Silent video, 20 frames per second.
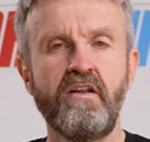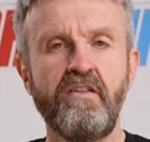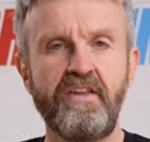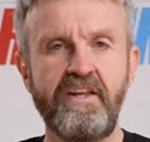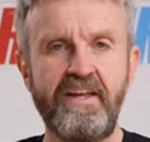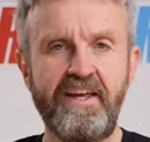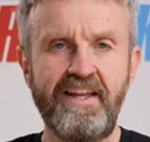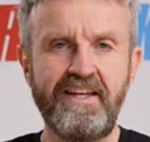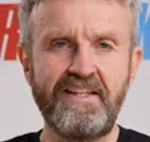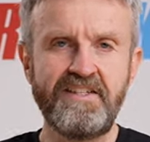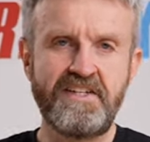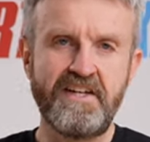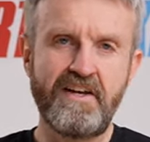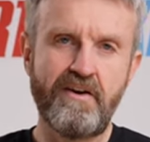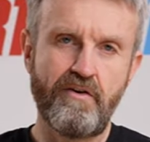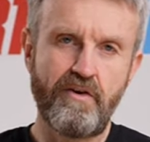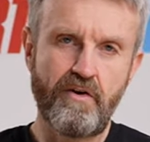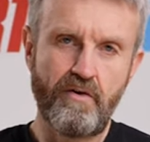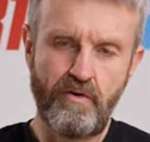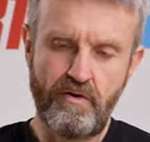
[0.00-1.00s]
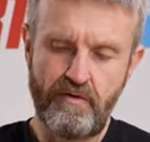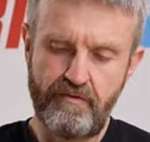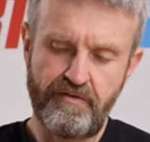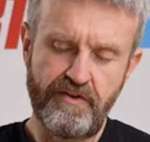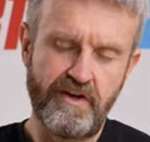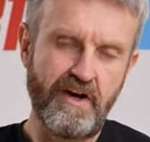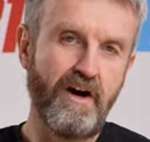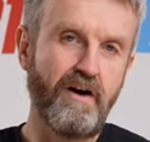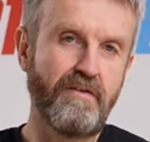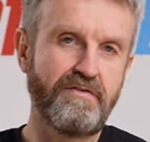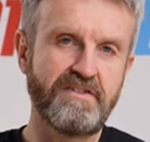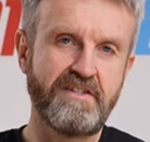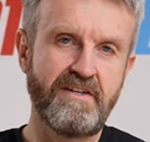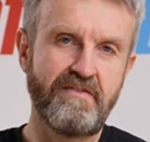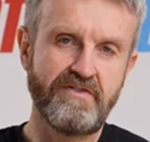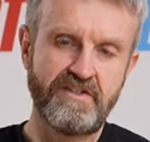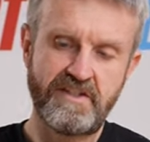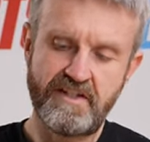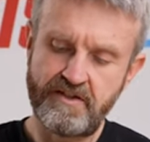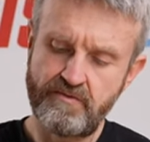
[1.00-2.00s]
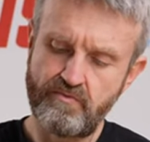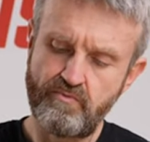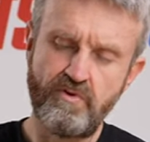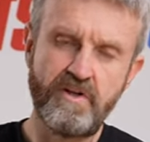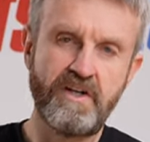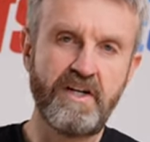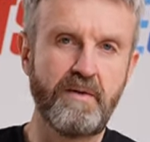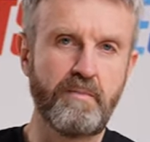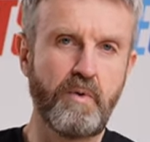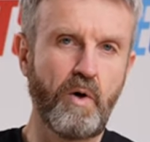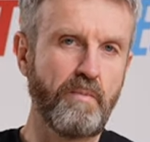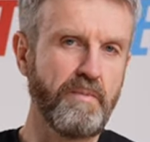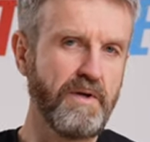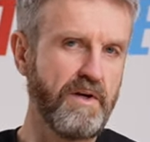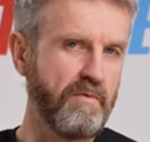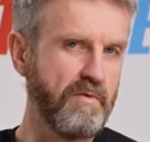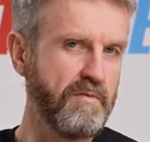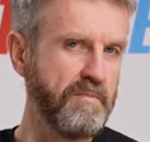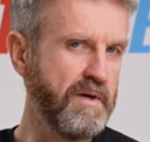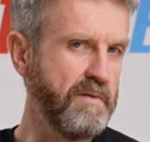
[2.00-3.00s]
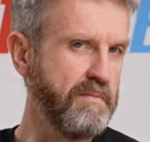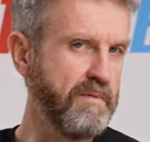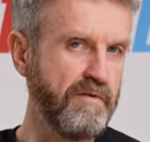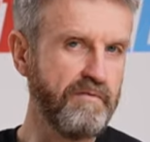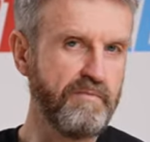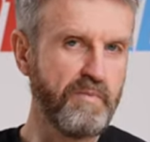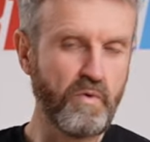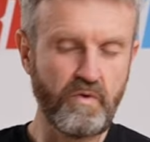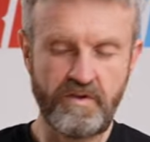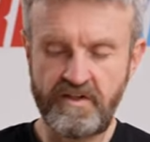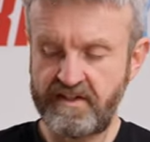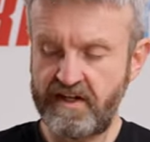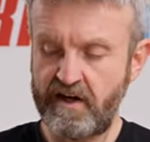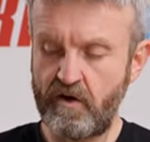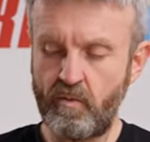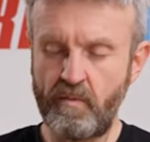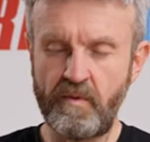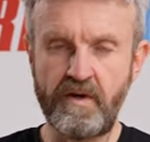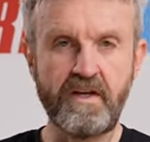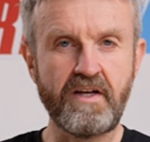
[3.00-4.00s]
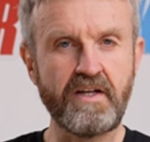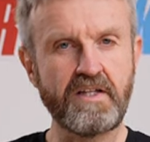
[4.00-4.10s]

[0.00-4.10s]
The interior of the RPHA-70 is really popular with people who've bought this helmet.